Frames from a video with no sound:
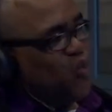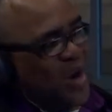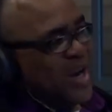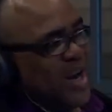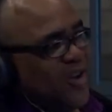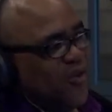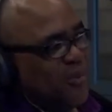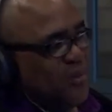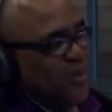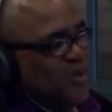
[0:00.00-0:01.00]
one kind of
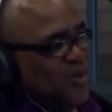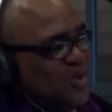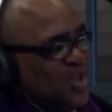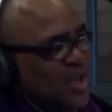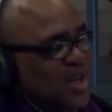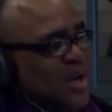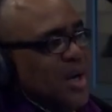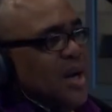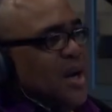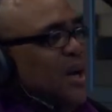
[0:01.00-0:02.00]
people you see,
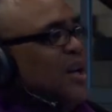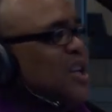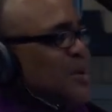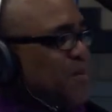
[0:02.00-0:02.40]
and it